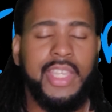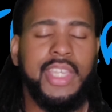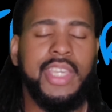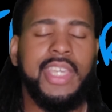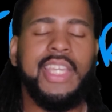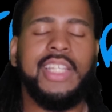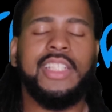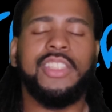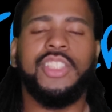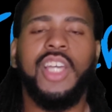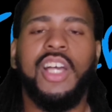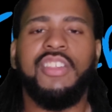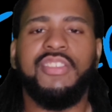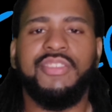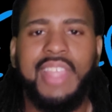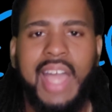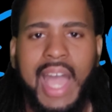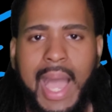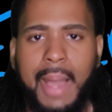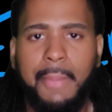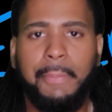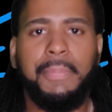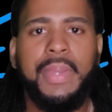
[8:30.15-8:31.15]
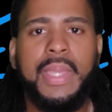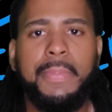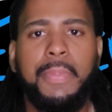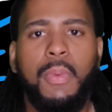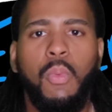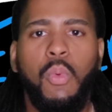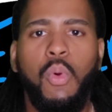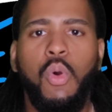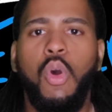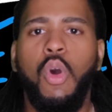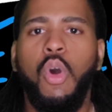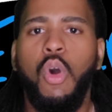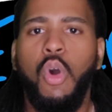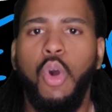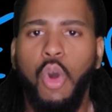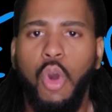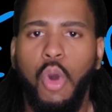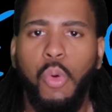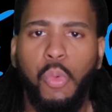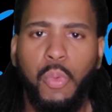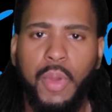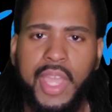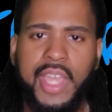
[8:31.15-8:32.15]
It does not. People will
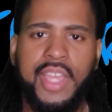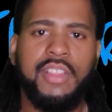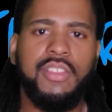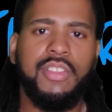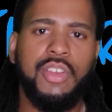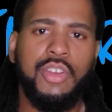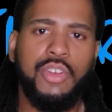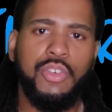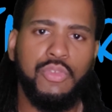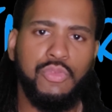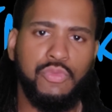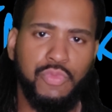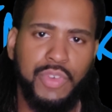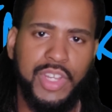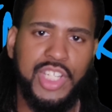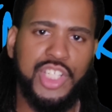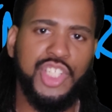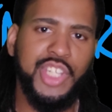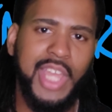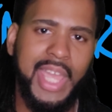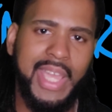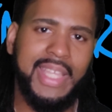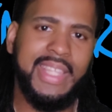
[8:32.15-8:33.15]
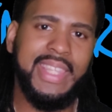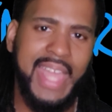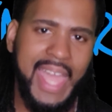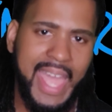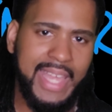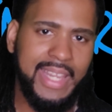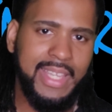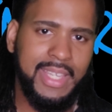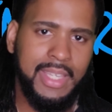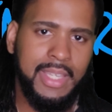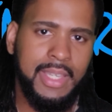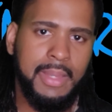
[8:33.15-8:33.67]
always reject that